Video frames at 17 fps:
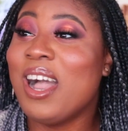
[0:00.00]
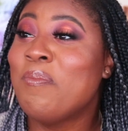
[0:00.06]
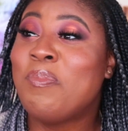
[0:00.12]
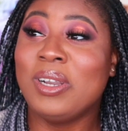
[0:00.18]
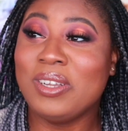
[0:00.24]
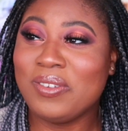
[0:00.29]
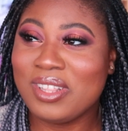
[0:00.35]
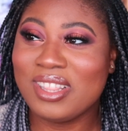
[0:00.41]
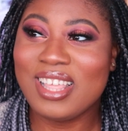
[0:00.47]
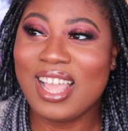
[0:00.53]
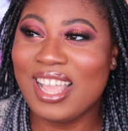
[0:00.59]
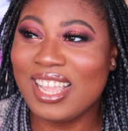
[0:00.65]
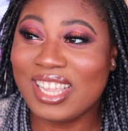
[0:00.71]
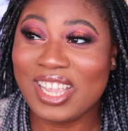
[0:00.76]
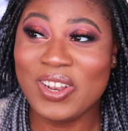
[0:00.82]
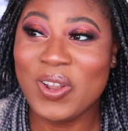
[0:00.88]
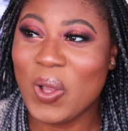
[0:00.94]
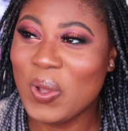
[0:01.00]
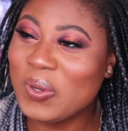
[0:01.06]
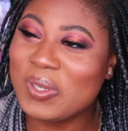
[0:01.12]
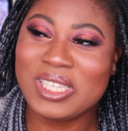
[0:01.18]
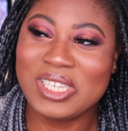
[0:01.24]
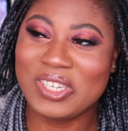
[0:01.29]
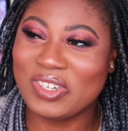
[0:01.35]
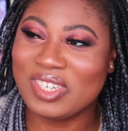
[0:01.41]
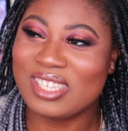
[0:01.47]
But like in all
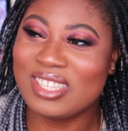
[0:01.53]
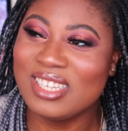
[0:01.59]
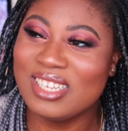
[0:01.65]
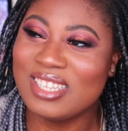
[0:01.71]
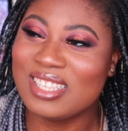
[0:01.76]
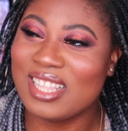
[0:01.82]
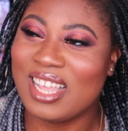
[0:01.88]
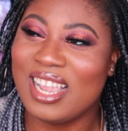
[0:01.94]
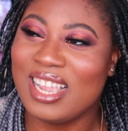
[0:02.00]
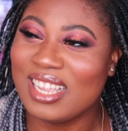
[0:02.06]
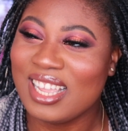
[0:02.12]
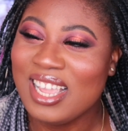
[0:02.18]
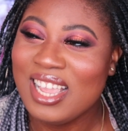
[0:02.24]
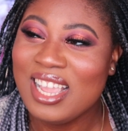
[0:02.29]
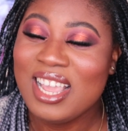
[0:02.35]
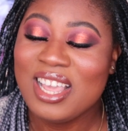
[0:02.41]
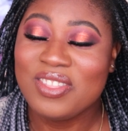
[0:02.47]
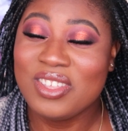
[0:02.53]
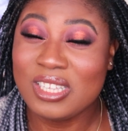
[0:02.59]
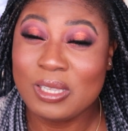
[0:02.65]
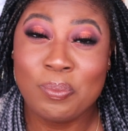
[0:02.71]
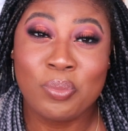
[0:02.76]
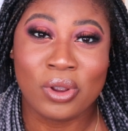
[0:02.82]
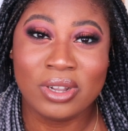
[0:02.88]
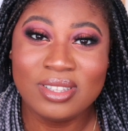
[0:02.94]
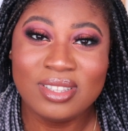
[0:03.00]
seriousness, like this
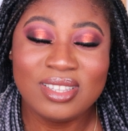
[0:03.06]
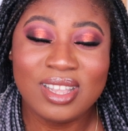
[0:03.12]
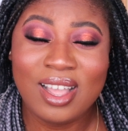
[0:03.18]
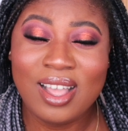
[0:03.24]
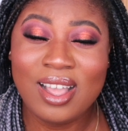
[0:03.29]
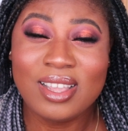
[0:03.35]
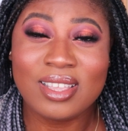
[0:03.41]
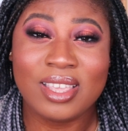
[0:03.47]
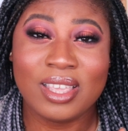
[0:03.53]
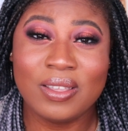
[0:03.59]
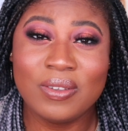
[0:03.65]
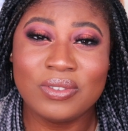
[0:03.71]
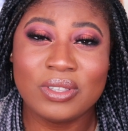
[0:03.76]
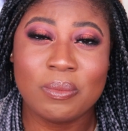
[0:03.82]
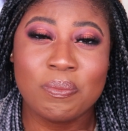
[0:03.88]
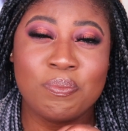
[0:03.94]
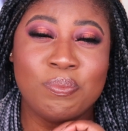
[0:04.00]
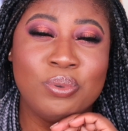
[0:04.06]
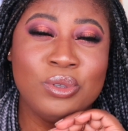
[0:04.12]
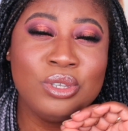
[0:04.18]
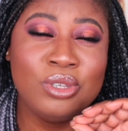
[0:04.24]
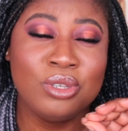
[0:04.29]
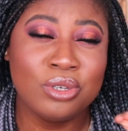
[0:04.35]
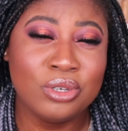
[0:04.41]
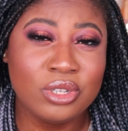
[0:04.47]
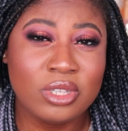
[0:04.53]
bronzer gives
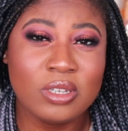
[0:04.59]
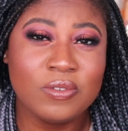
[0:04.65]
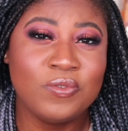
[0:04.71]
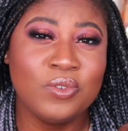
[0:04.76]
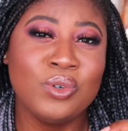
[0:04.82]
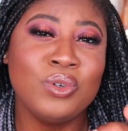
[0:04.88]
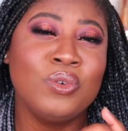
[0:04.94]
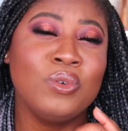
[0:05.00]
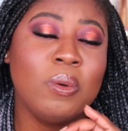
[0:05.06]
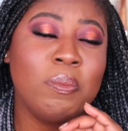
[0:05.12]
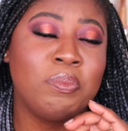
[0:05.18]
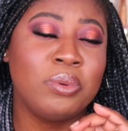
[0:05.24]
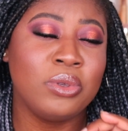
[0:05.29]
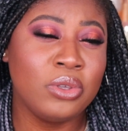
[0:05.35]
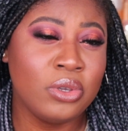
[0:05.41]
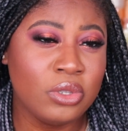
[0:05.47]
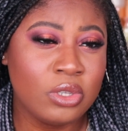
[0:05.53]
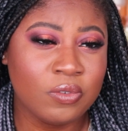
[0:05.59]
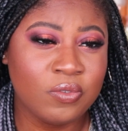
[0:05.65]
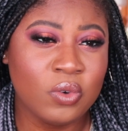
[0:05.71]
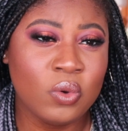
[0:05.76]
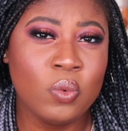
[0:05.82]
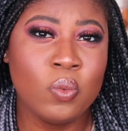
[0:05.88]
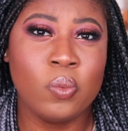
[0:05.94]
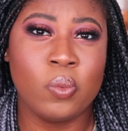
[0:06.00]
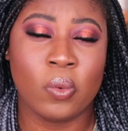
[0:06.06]
beautiful,
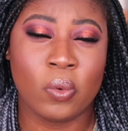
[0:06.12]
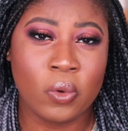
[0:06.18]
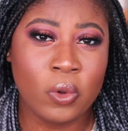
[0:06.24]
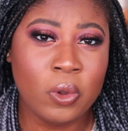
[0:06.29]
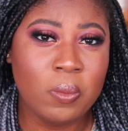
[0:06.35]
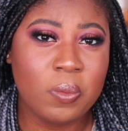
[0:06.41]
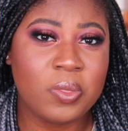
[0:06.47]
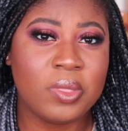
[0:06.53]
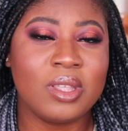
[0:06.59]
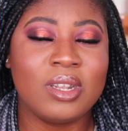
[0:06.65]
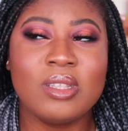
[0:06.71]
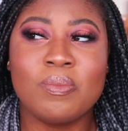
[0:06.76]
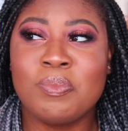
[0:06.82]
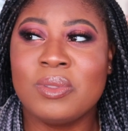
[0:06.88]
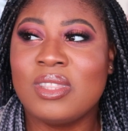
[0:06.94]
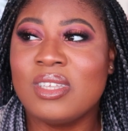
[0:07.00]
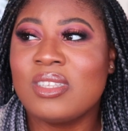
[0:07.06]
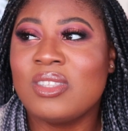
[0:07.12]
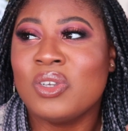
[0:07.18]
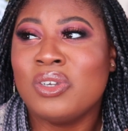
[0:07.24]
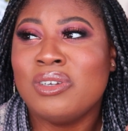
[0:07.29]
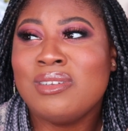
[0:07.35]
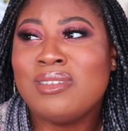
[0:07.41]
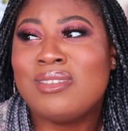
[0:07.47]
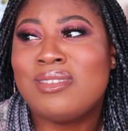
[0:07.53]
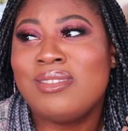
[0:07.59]
beautiful warmth, but there's
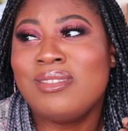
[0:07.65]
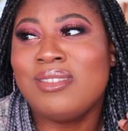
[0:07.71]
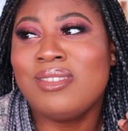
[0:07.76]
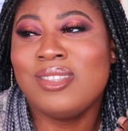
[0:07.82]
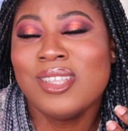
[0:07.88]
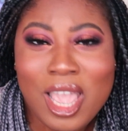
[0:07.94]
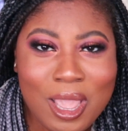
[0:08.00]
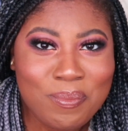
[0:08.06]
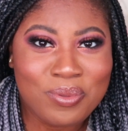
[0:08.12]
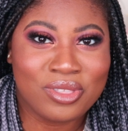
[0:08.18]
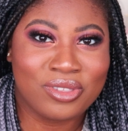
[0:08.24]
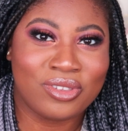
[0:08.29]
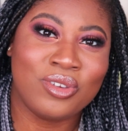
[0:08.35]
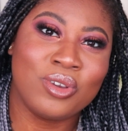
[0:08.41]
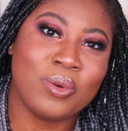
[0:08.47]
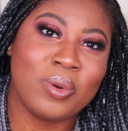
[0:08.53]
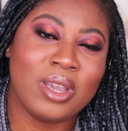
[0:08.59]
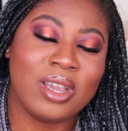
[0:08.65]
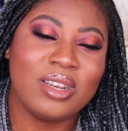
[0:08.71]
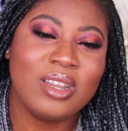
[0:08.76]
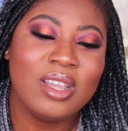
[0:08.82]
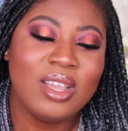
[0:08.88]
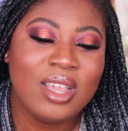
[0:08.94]
no depth to it.